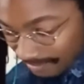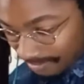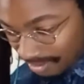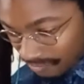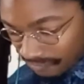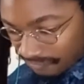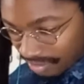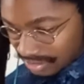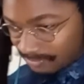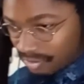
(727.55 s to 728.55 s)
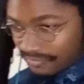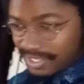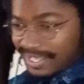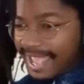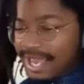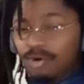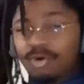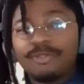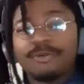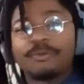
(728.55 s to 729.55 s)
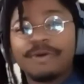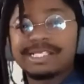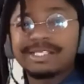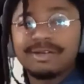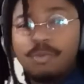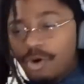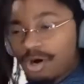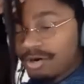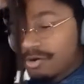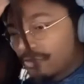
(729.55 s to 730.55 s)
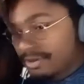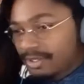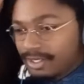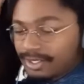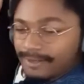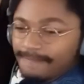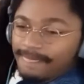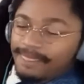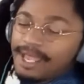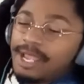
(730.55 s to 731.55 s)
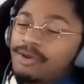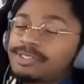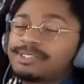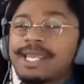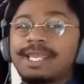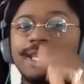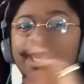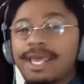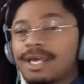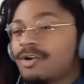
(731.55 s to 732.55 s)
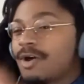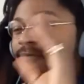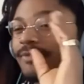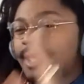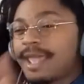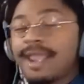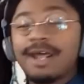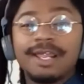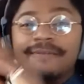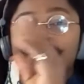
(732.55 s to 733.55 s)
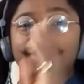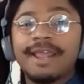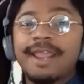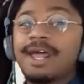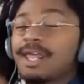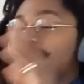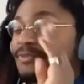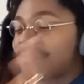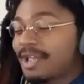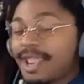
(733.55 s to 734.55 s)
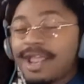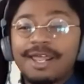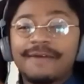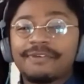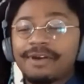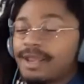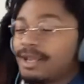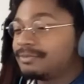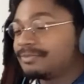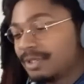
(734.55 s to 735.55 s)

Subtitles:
Bro, first movie, you had all the riz in the world. Now you just taking L after L after L after L after L.